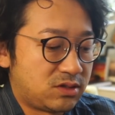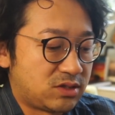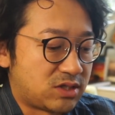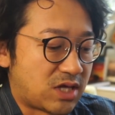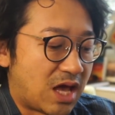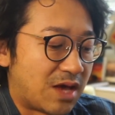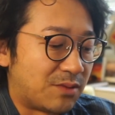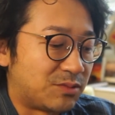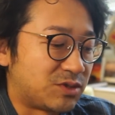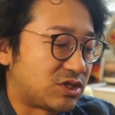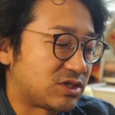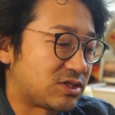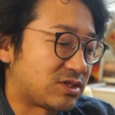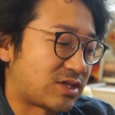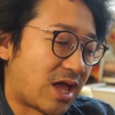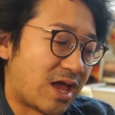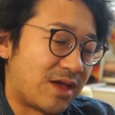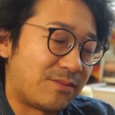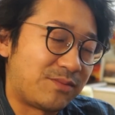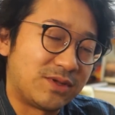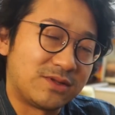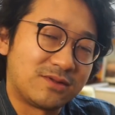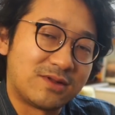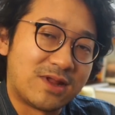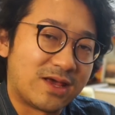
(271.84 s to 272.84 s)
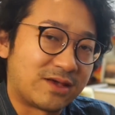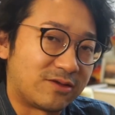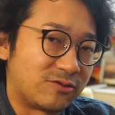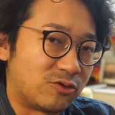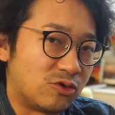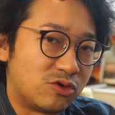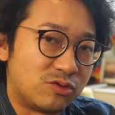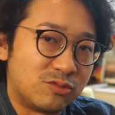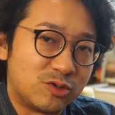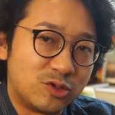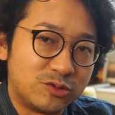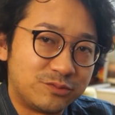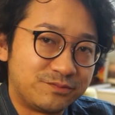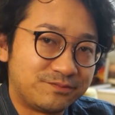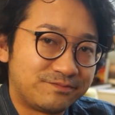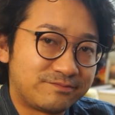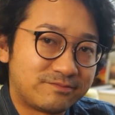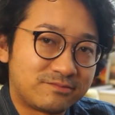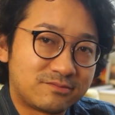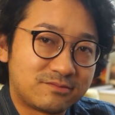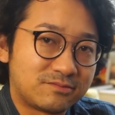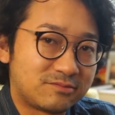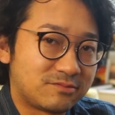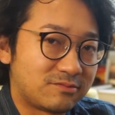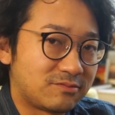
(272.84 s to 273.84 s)
I'm just typing like normal,
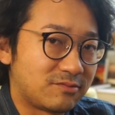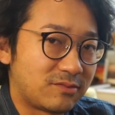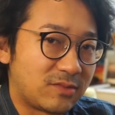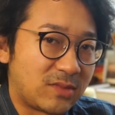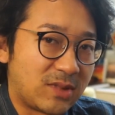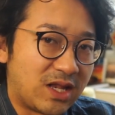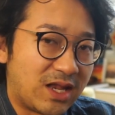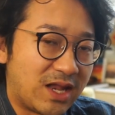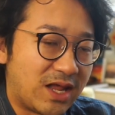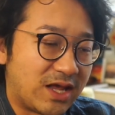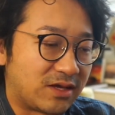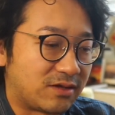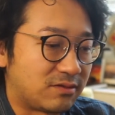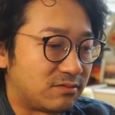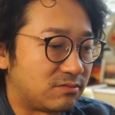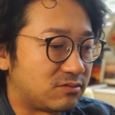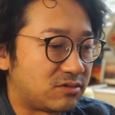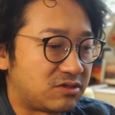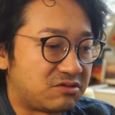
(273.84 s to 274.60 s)
like